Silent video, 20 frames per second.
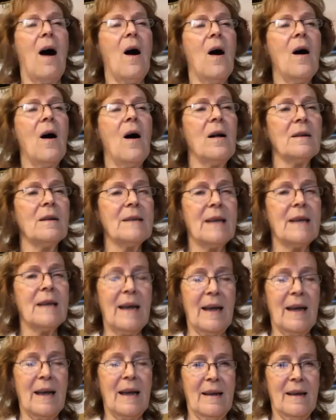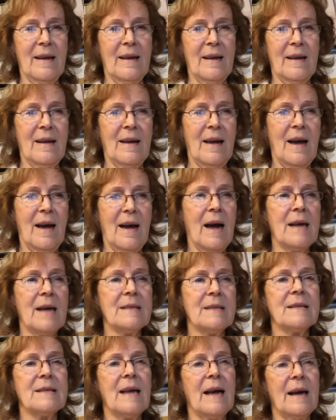All day, I
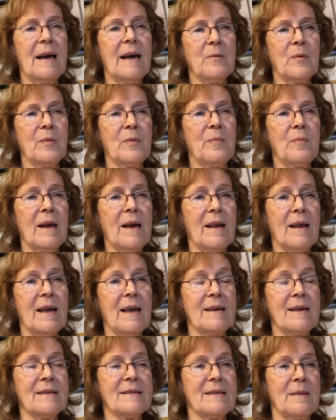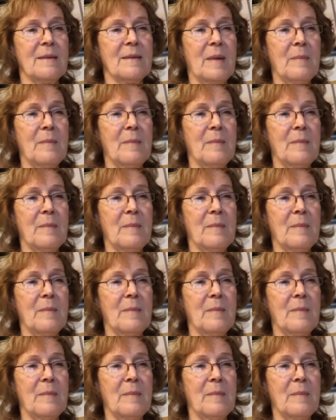sat with my legs and my